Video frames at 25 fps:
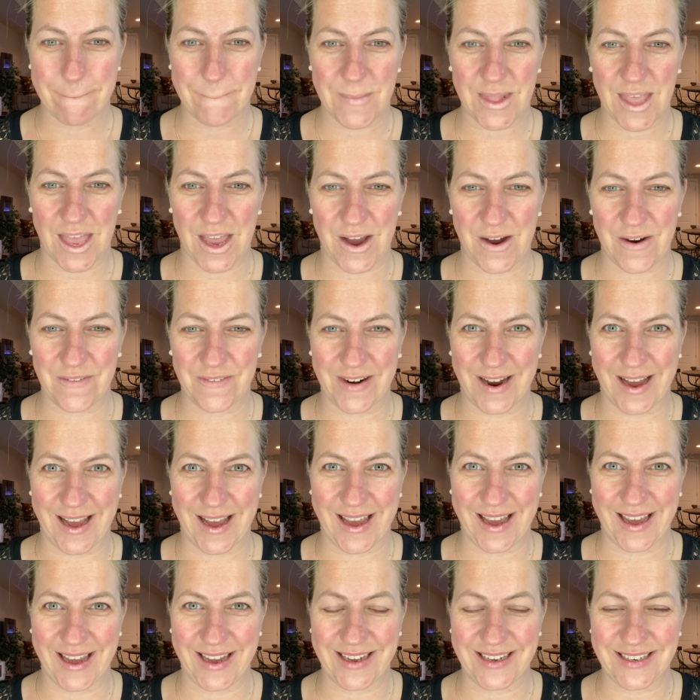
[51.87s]
All
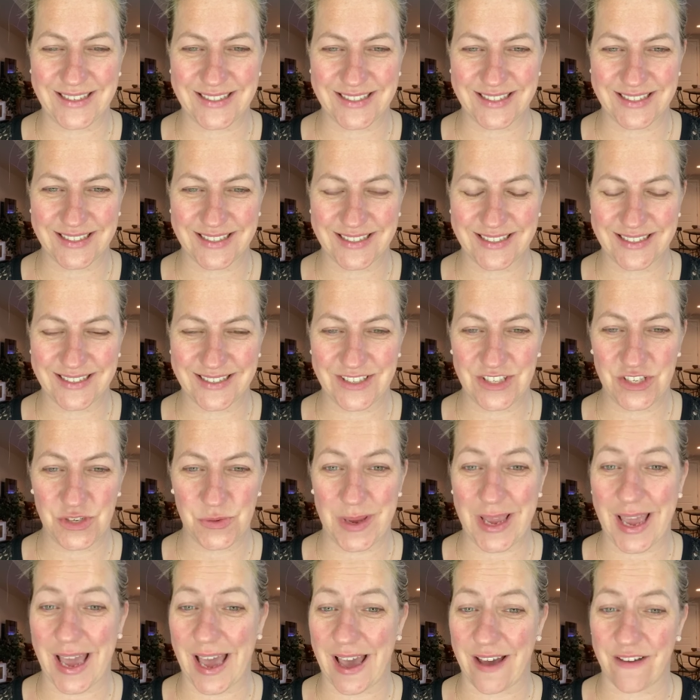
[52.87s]
right. Do we
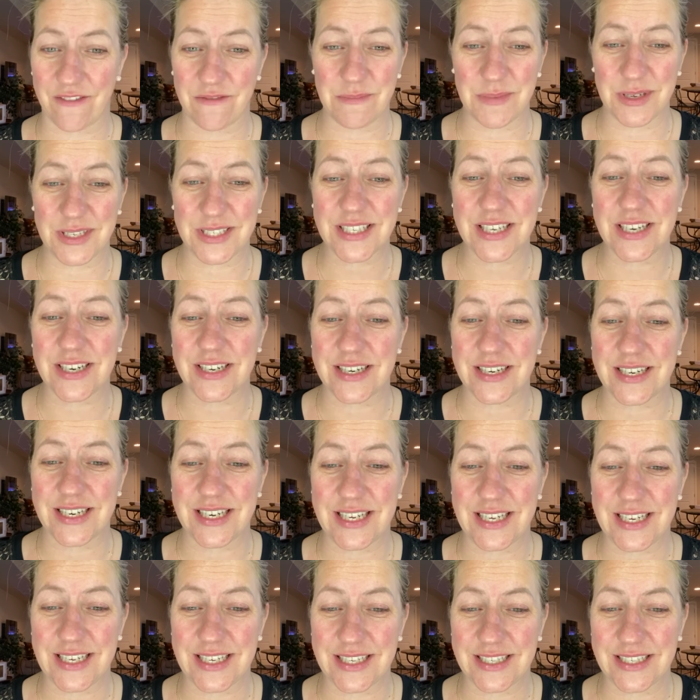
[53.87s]
have Miss
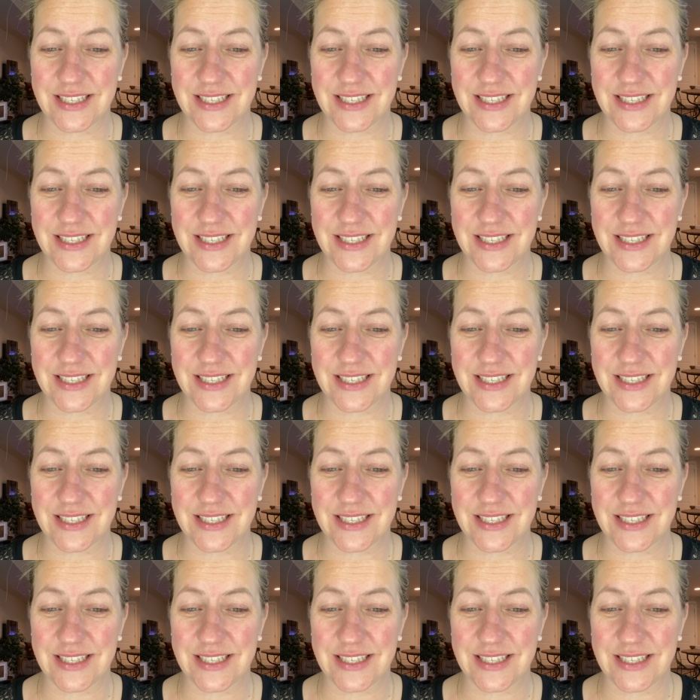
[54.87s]
Connie?